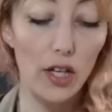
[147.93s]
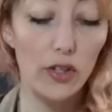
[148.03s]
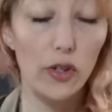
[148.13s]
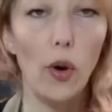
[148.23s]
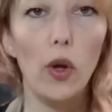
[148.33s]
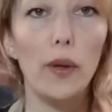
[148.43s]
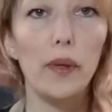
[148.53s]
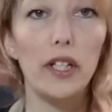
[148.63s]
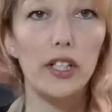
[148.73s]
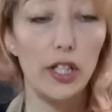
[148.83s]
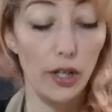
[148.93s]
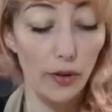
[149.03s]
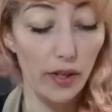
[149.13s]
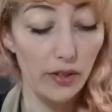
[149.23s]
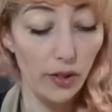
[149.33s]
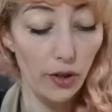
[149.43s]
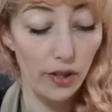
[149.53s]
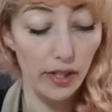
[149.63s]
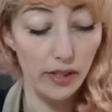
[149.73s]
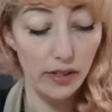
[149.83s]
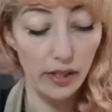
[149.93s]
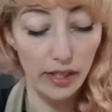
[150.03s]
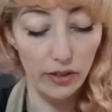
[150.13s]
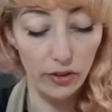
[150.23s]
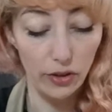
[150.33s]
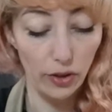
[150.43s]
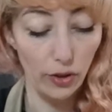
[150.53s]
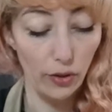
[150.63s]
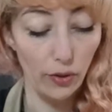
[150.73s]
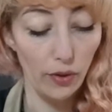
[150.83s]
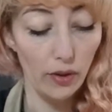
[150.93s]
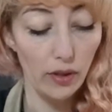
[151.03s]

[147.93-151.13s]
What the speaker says: So all I'm going to do is cut this into